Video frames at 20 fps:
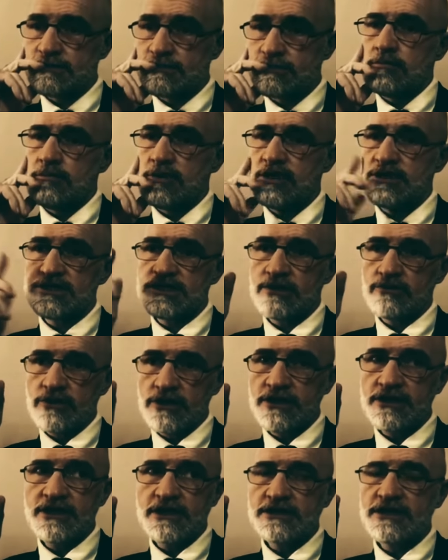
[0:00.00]
Because they really
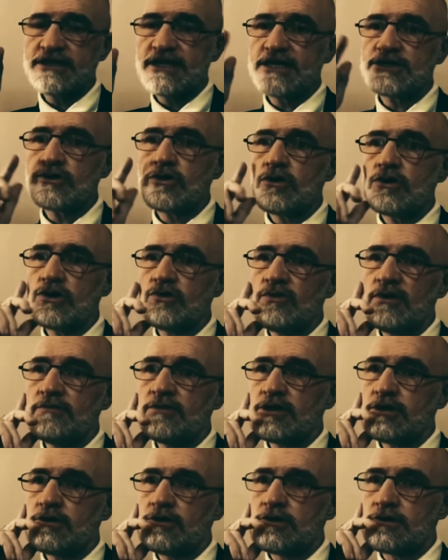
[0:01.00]
think that that's all that women
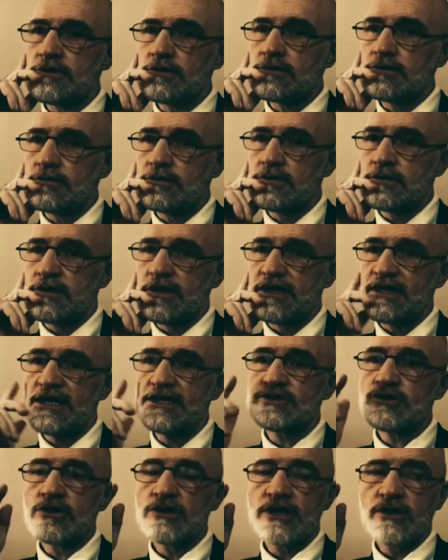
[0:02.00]
are, and that's
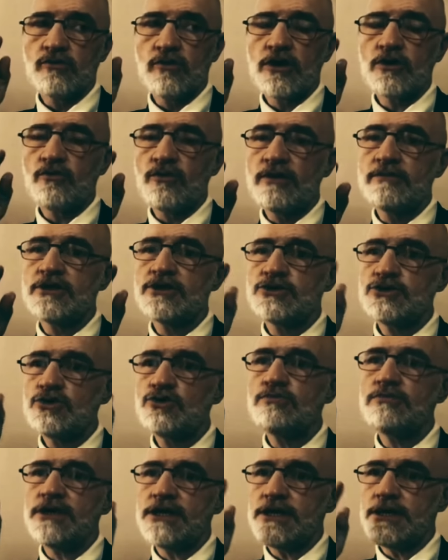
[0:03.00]
all they want women to
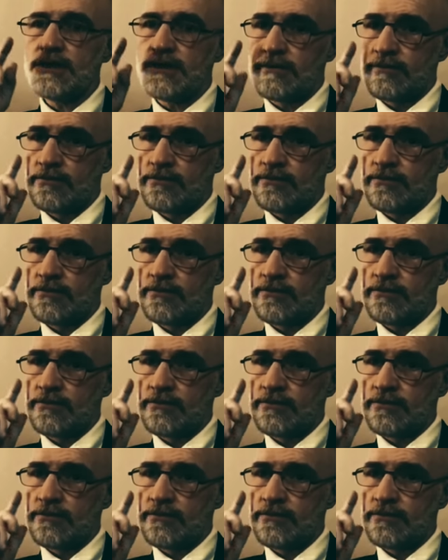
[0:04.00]
be.